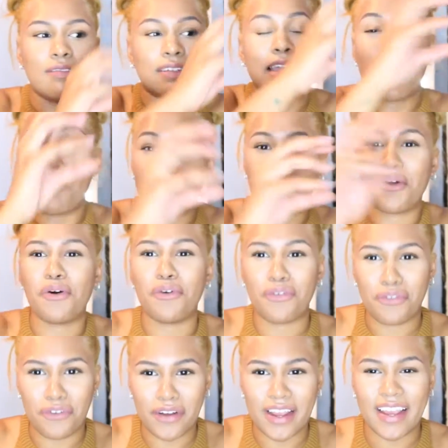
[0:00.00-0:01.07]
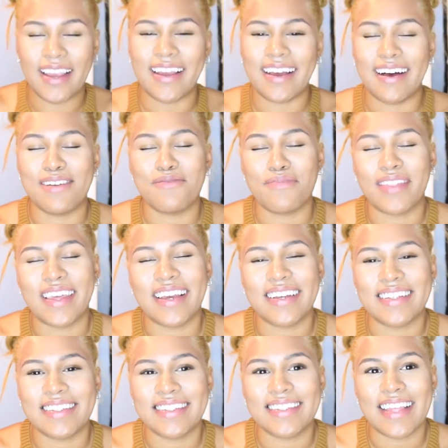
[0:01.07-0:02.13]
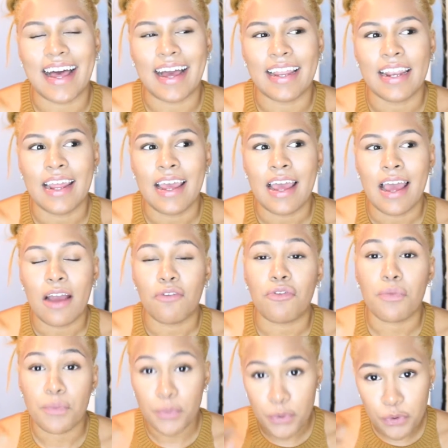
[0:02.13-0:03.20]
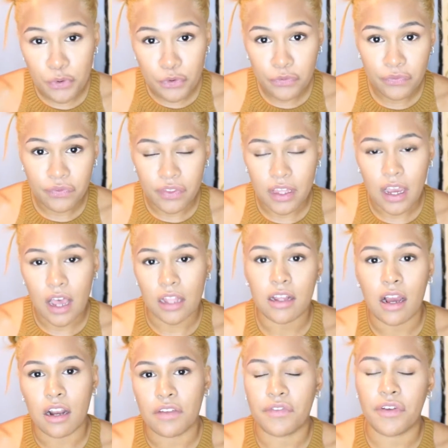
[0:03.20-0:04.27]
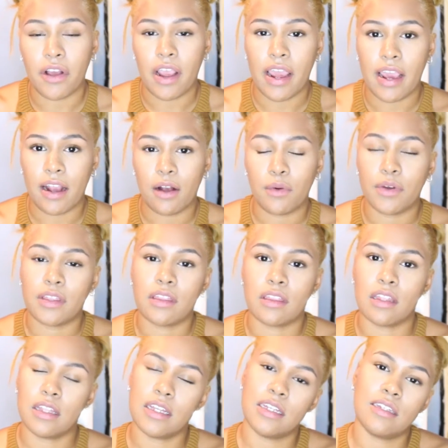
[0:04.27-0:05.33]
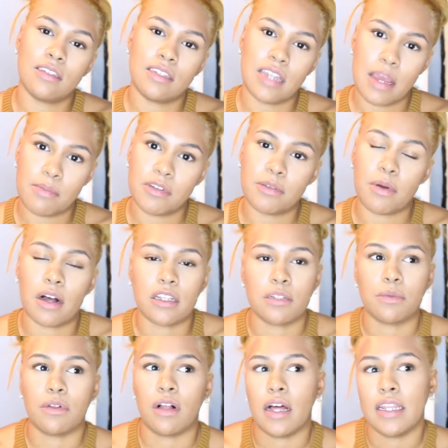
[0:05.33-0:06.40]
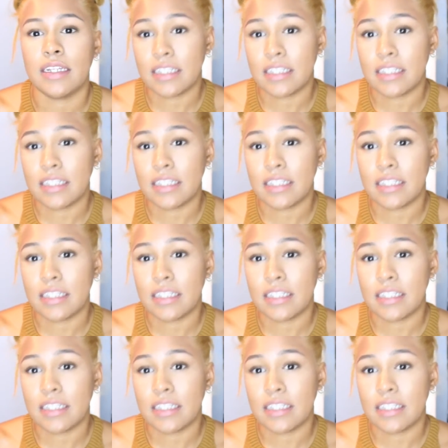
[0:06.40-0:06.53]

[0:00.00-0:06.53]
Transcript: chemical free things that remove the color out of your hair with the least damage possible. And